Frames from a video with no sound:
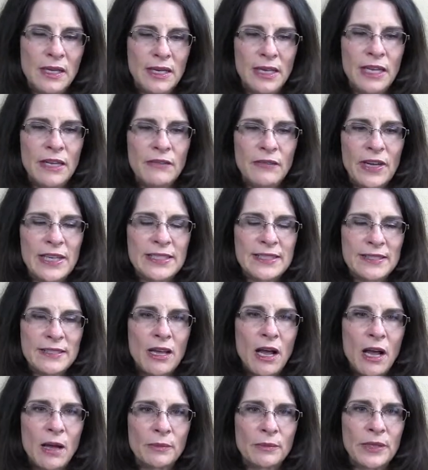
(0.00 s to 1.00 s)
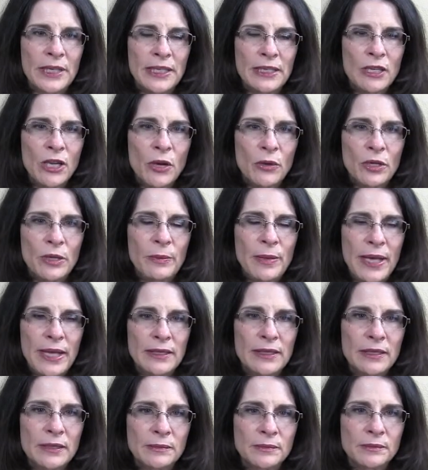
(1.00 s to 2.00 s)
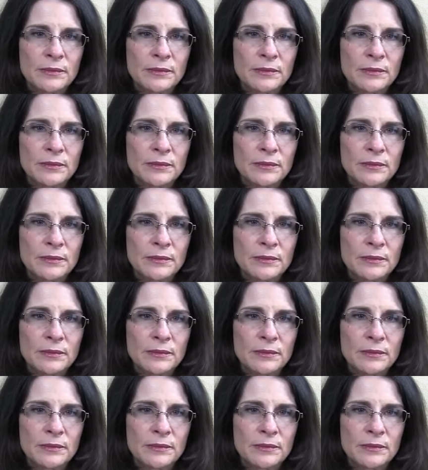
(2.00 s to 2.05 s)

if I stop being codependent.